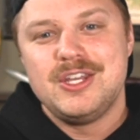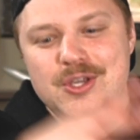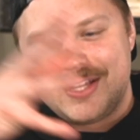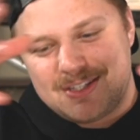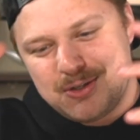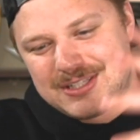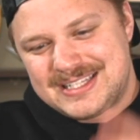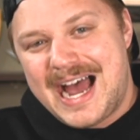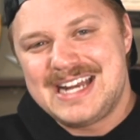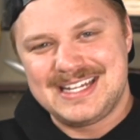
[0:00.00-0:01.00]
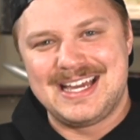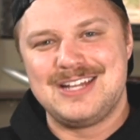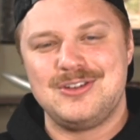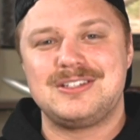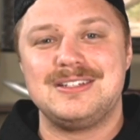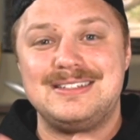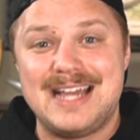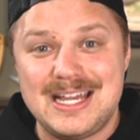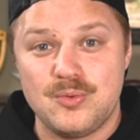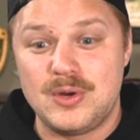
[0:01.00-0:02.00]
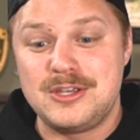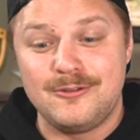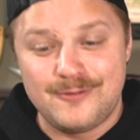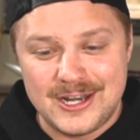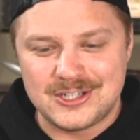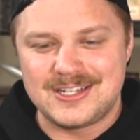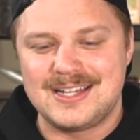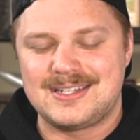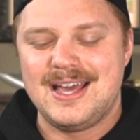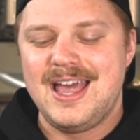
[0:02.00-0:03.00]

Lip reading: You get to sign again. You get to date when you finished it.